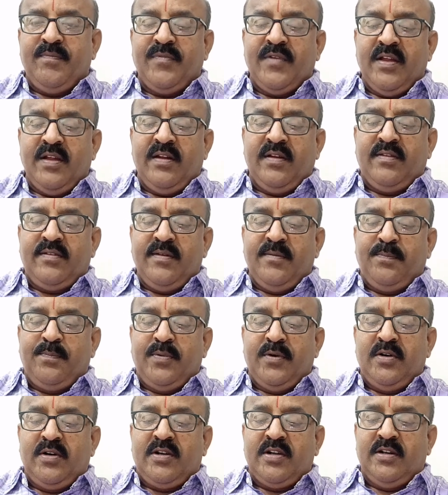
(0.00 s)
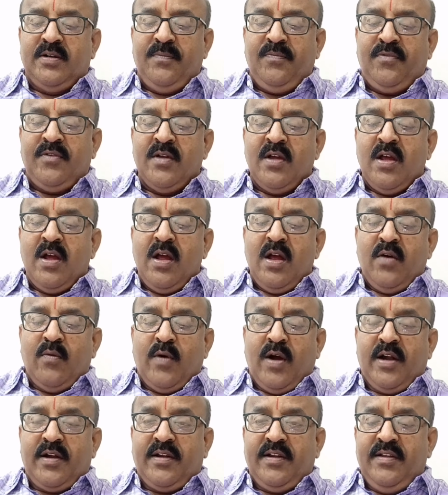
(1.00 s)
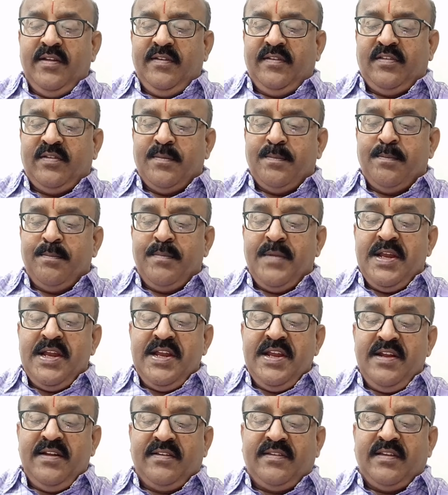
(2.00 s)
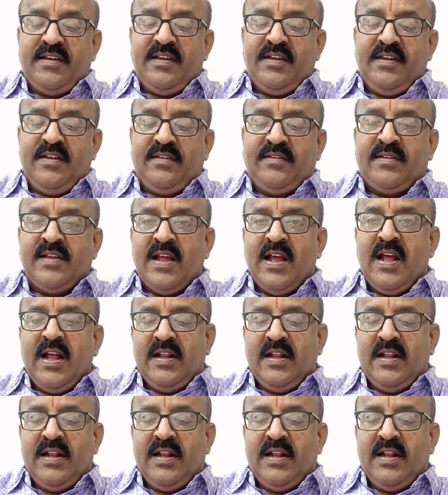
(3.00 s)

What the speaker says: In simple terms, what it means is